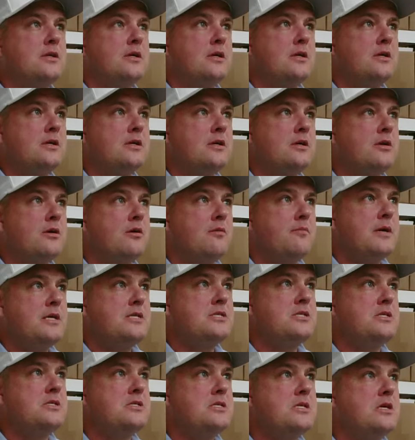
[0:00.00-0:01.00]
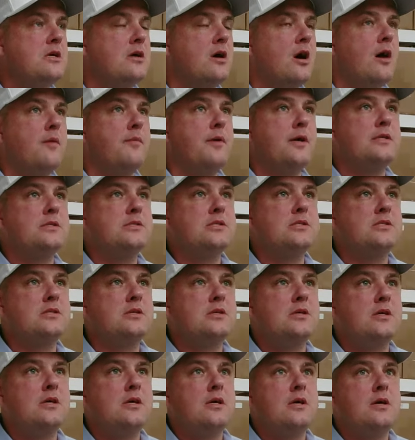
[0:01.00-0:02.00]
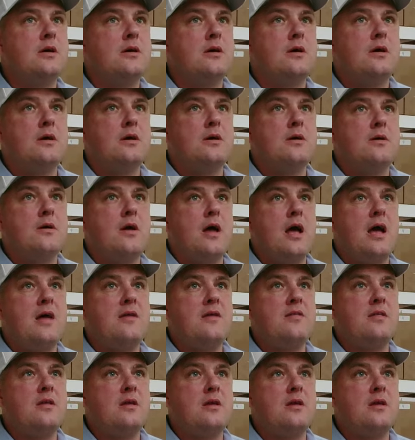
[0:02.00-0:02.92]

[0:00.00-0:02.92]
Mason T comments, and